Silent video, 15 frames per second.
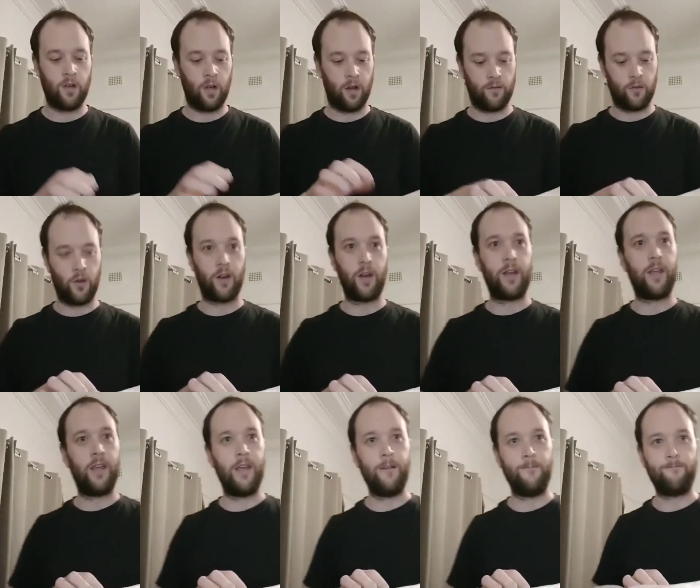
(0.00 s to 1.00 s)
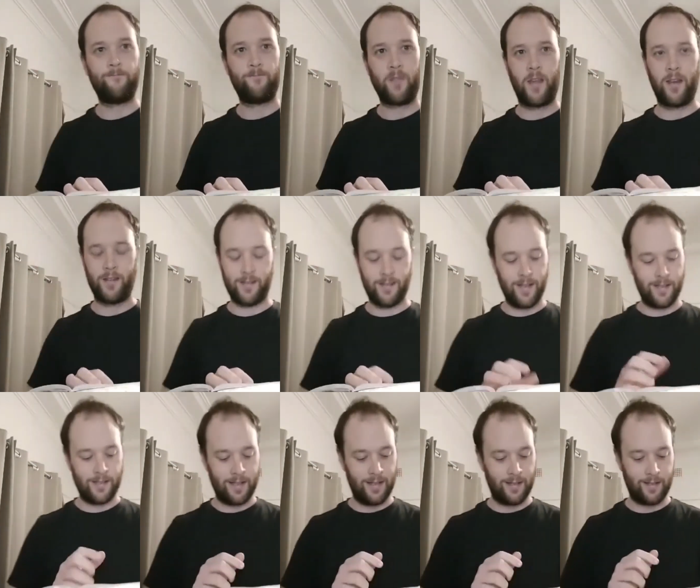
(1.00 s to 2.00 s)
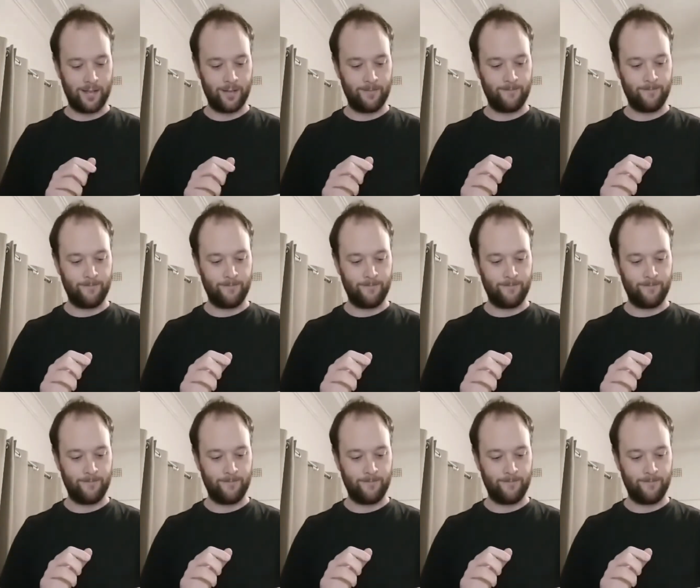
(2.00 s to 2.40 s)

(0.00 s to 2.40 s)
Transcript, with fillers: I've got it here, and it says this